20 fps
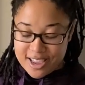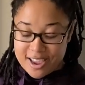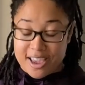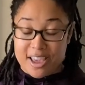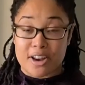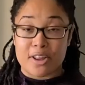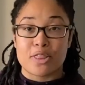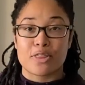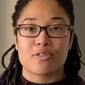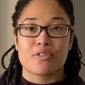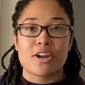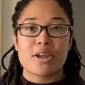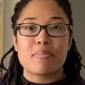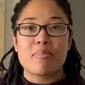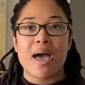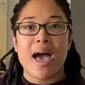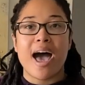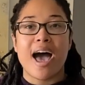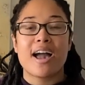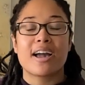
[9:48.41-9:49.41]
I got a
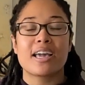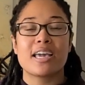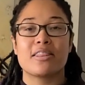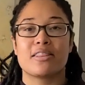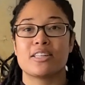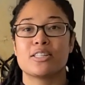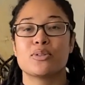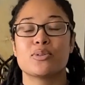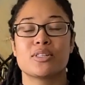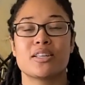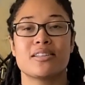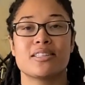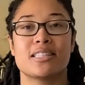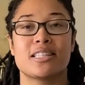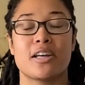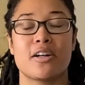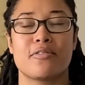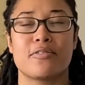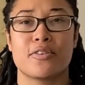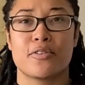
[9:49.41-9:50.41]
3-pack. This was on
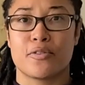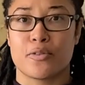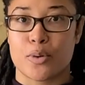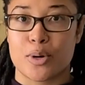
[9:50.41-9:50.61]
sale for